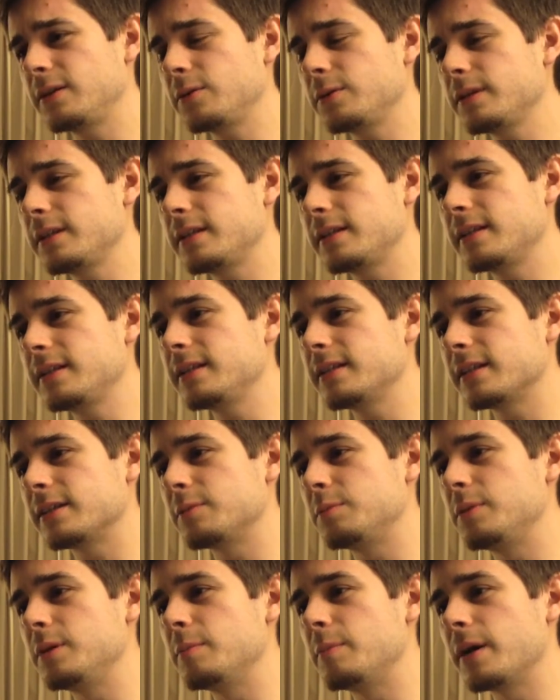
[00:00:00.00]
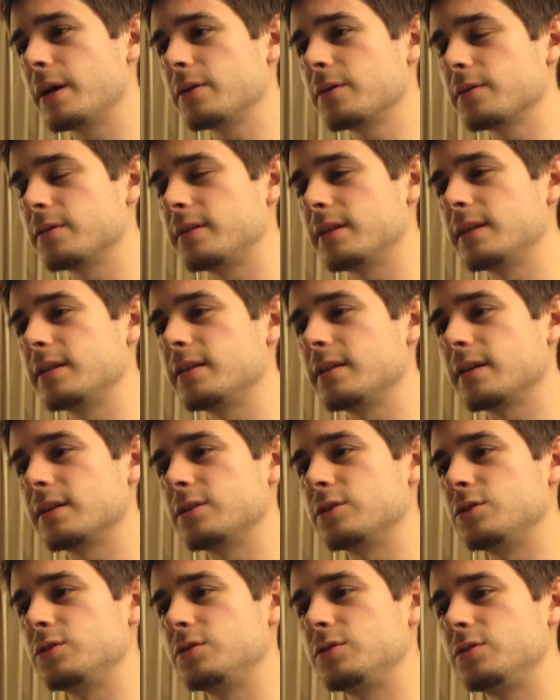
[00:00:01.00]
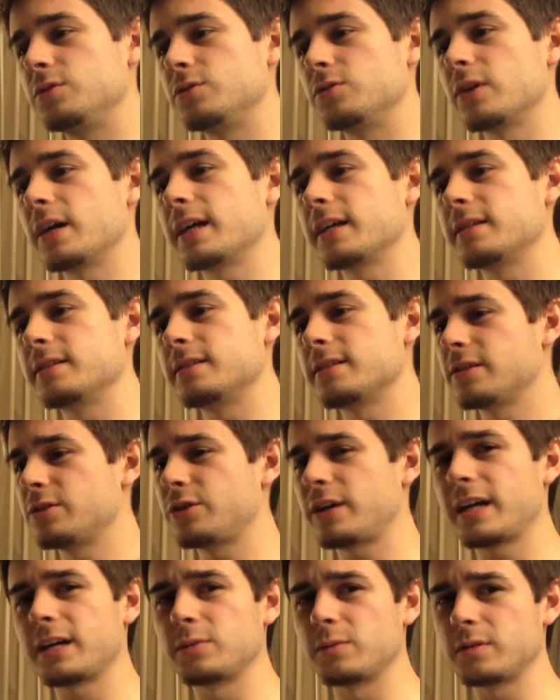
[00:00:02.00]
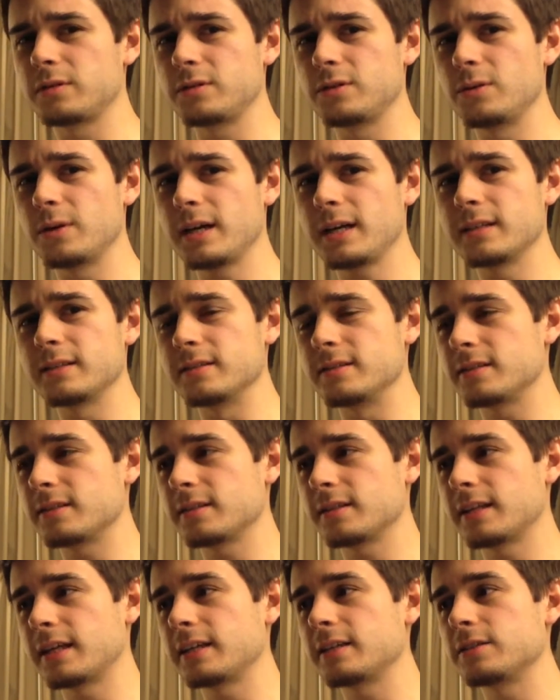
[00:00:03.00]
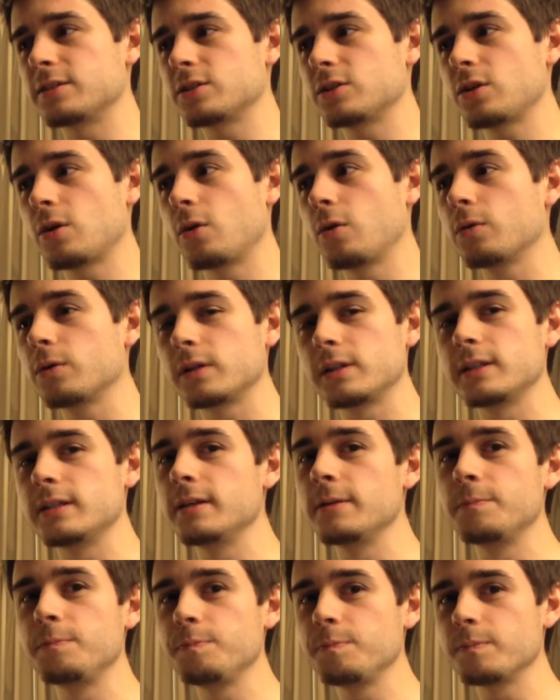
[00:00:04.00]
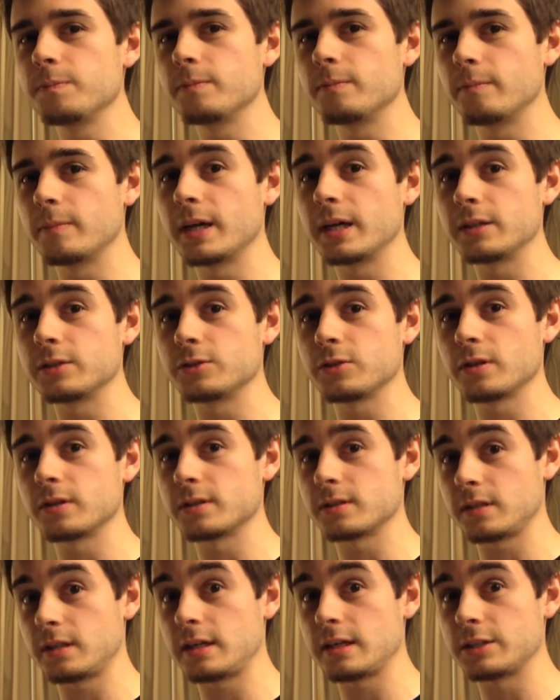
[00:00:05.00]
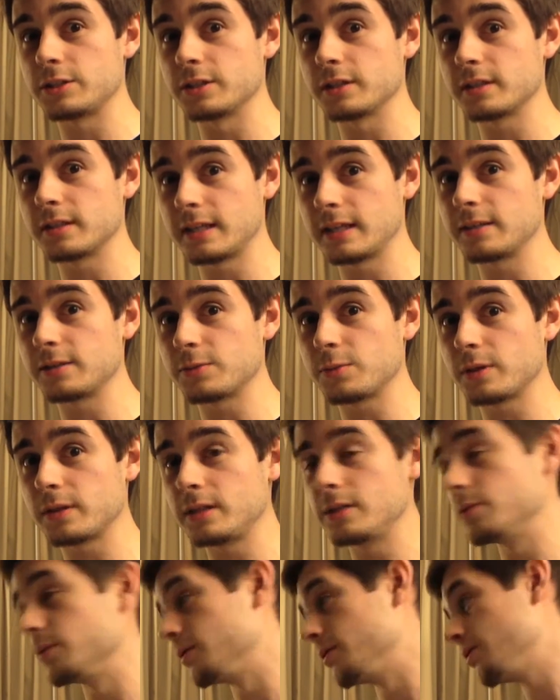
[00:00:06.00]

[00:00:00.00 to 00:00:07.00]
only thing that could be better than a dragon is a dragon with two heads. That is totally Megatron's logic. That is what he would